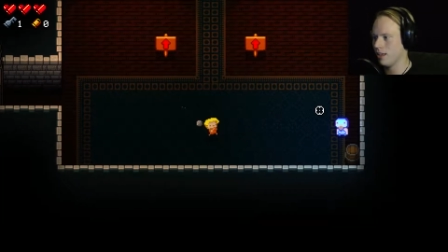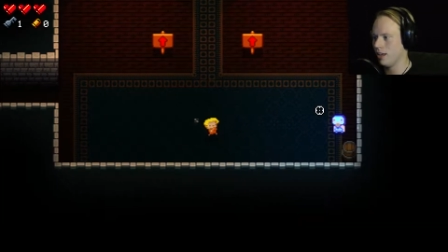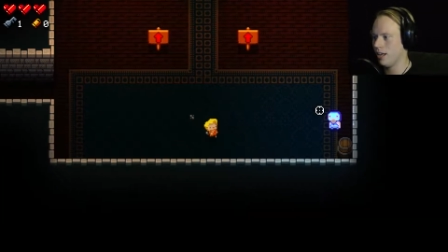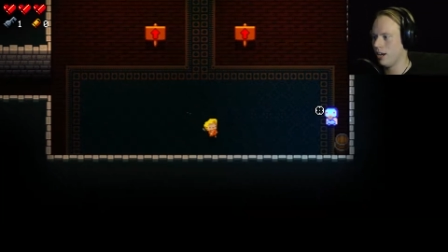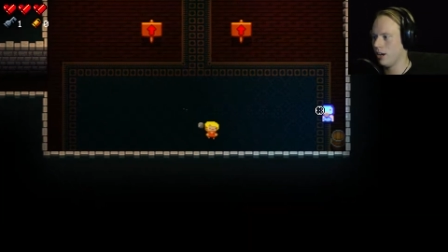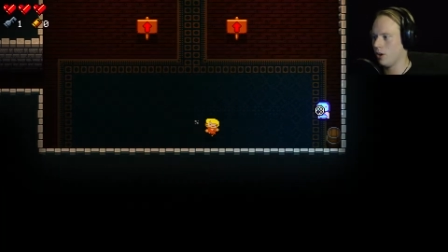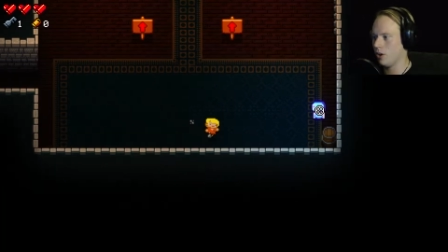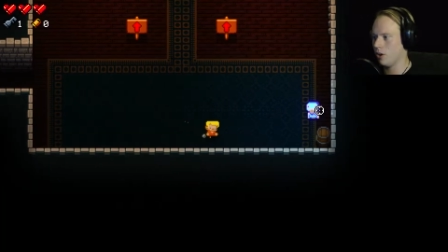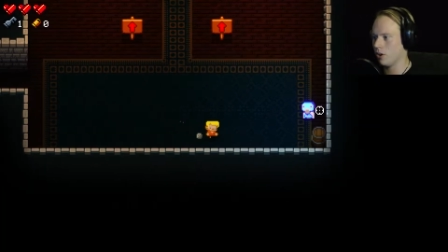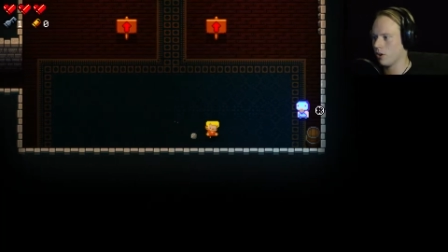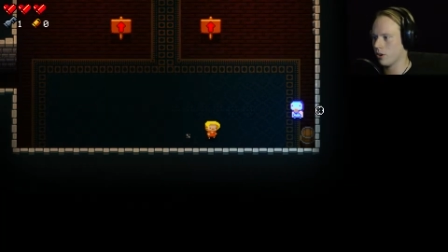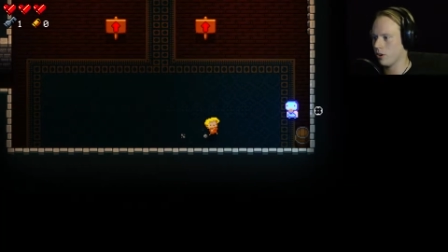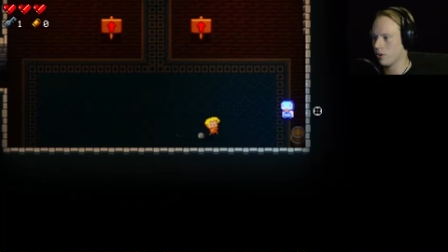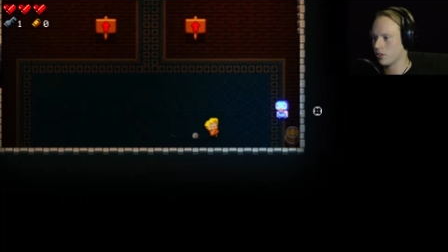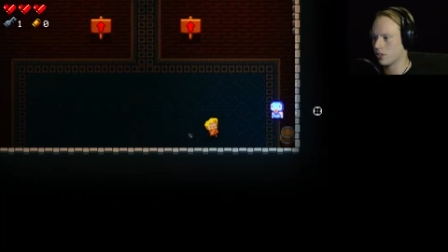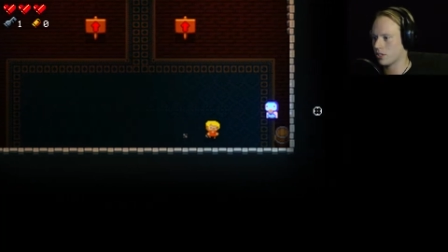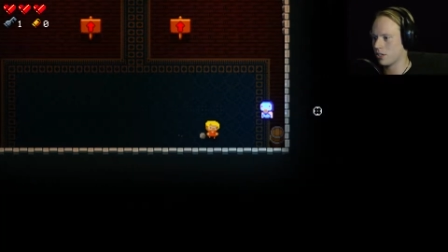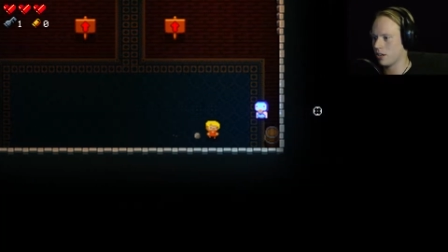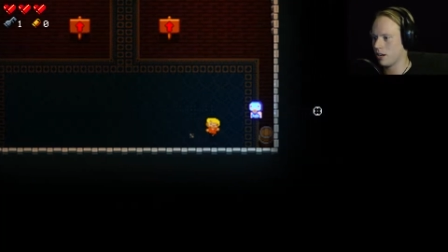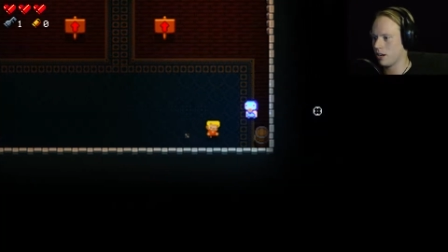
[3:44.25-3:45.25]
Hello,
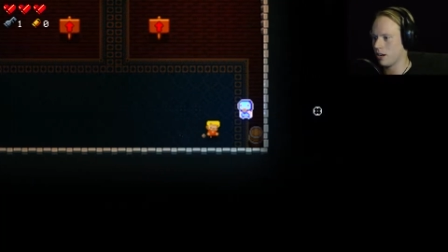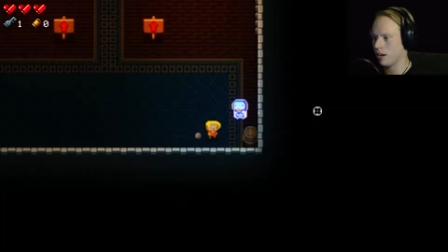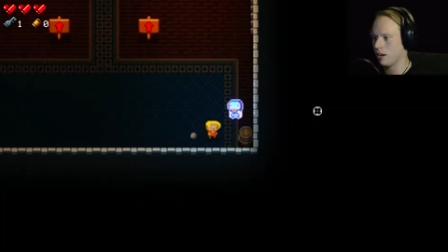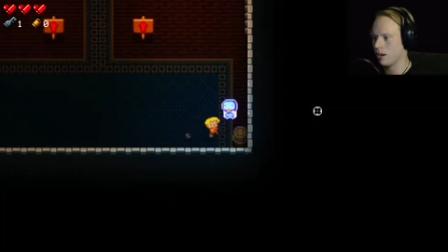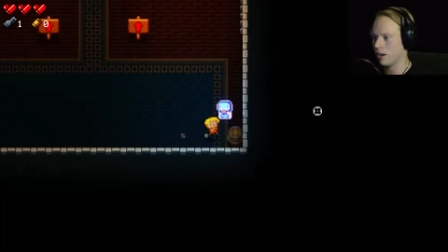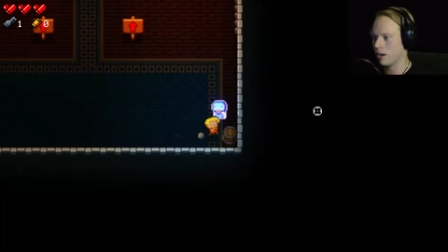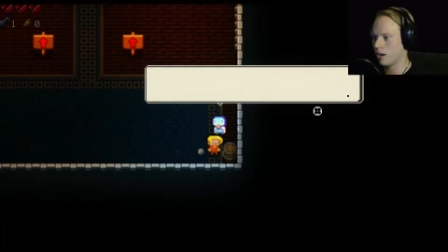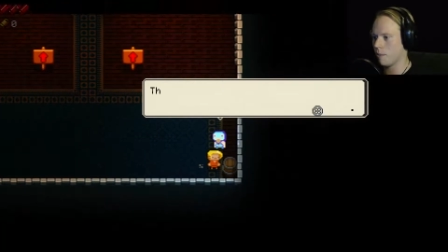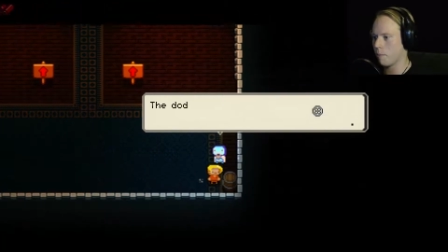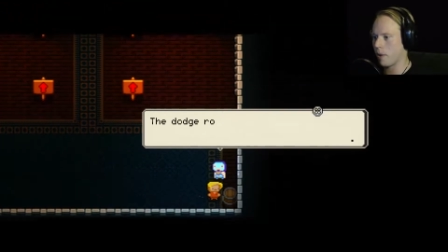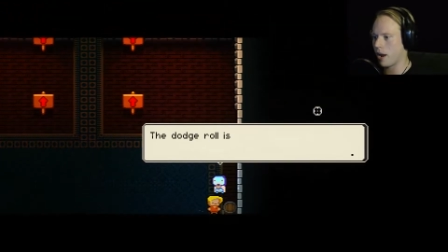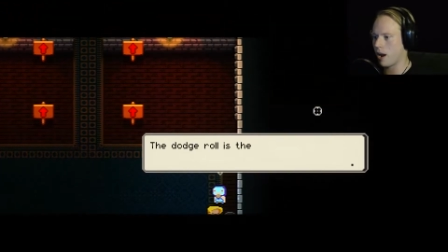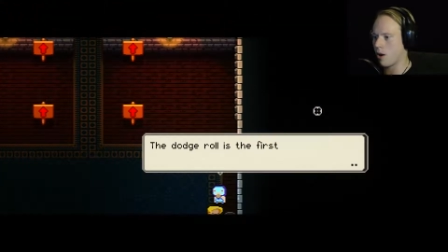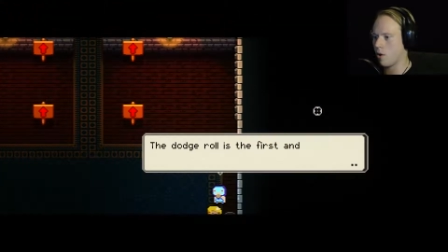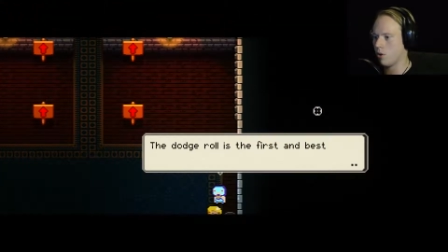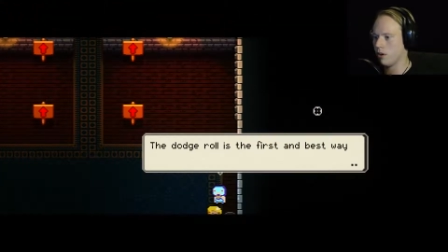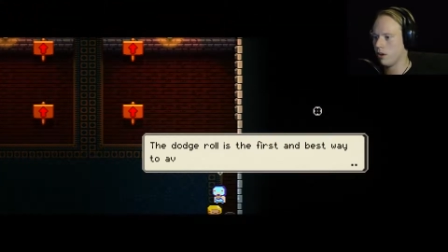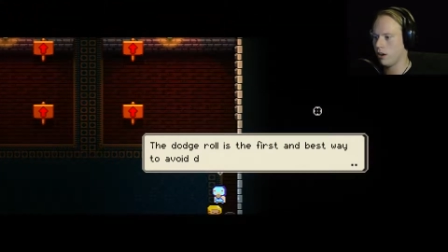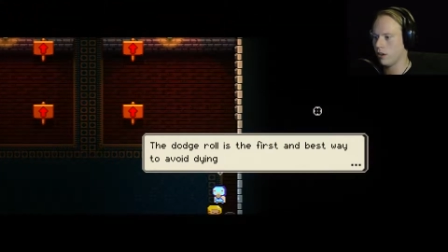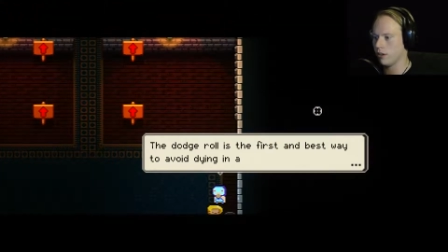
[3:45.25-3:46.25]
Ghosty. Oh,
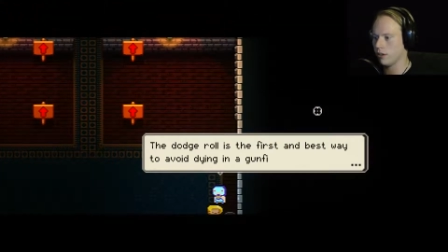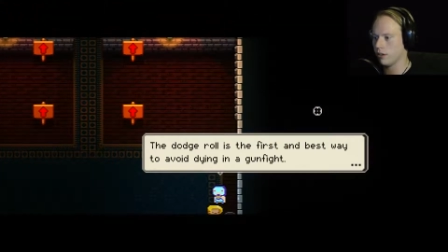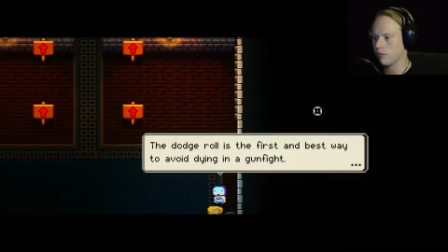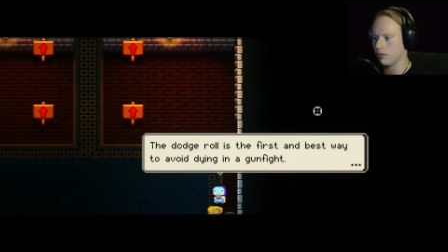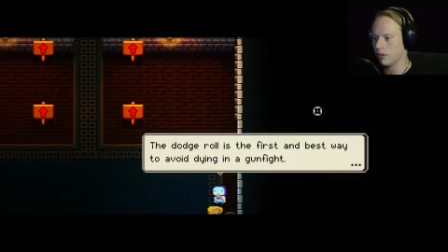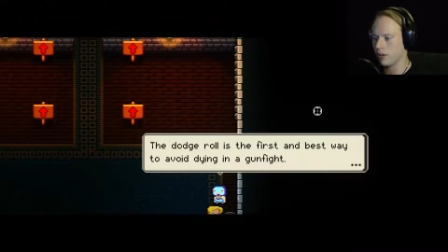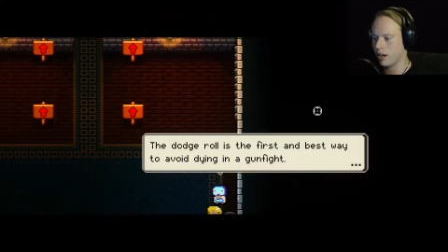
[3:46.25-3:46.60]
no,